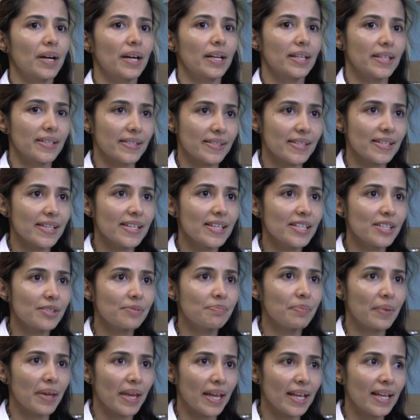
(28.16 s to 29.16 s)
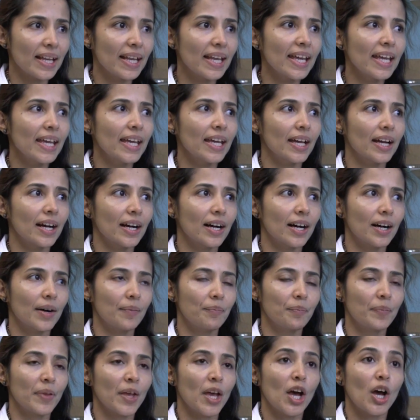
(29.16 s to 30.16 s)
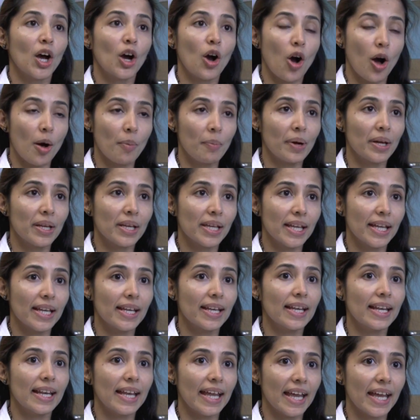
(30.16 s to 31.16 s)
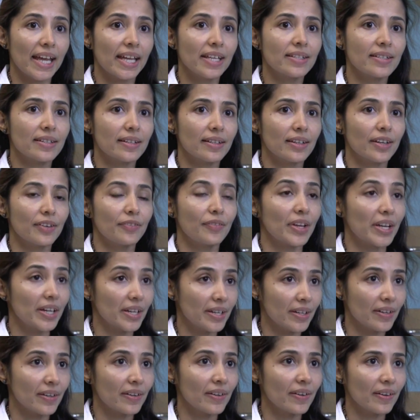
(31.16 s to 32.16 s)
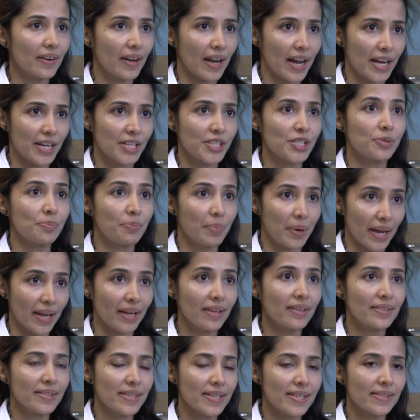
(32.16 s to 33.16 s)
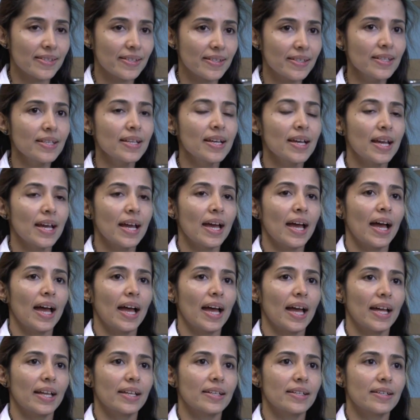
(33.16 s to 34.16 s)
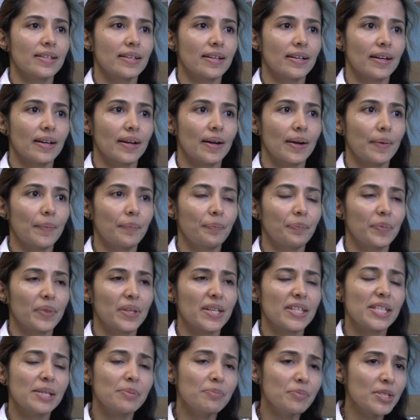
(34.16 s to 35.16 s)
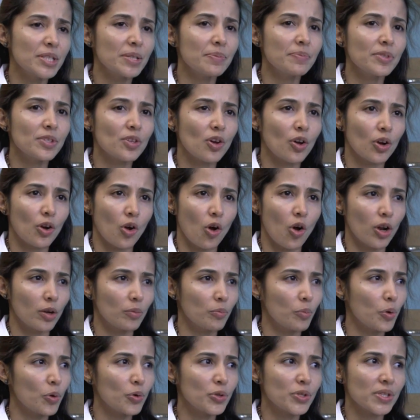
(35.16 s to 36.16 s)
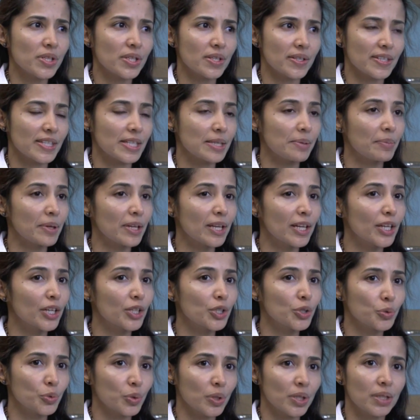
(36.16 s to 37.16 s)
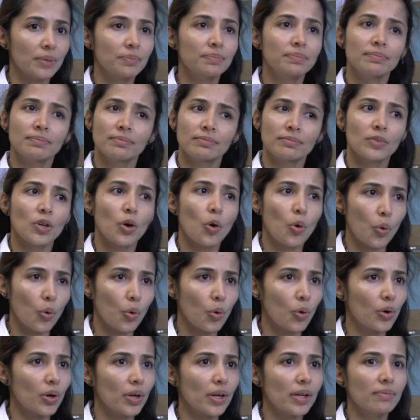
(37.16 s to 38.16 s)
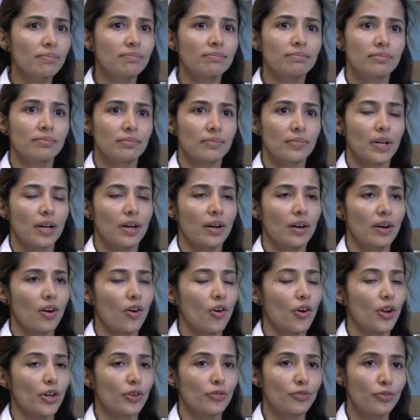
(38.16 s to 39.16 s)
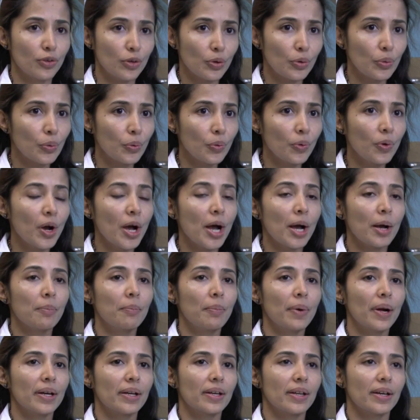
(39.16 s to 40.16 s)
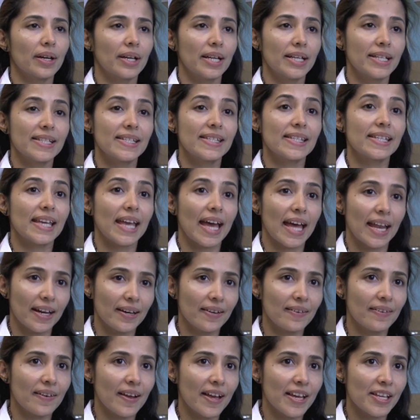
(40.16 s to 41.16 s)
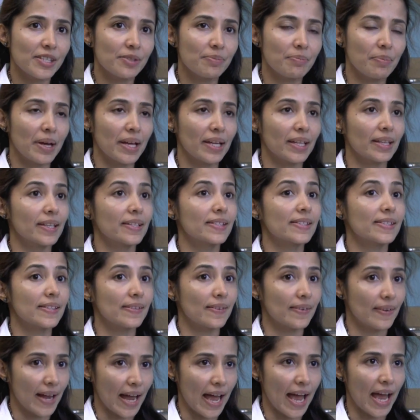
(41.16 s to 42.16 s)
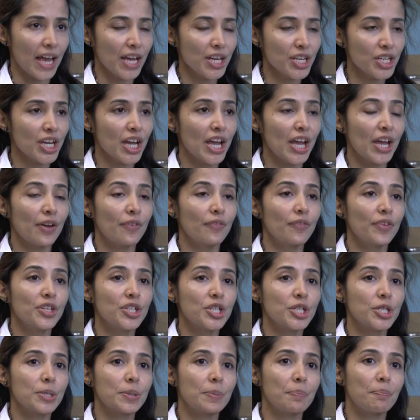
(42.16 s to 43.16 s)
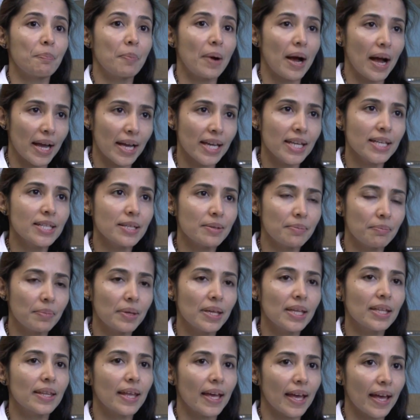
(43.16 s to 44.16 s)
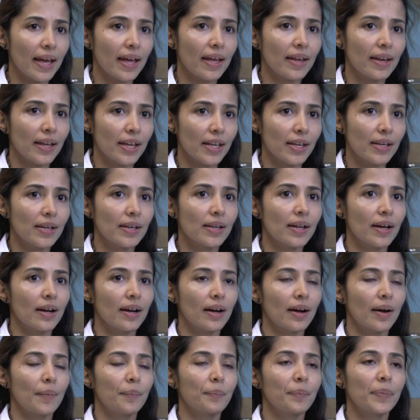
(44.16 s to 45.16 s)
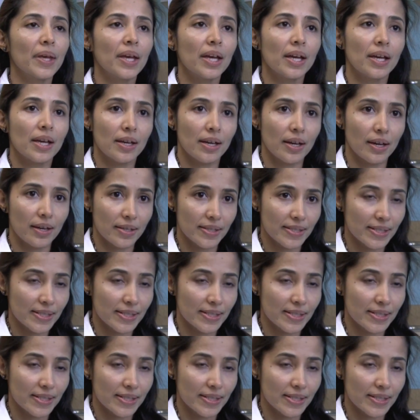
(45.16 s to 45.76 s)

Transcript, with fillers: a disease mainly um, common in late uh, winter and spring season and uh, the symptoms are almost similar to a cold uh, or a flu but uh, it is characterized by this rash which might be there in um, uh,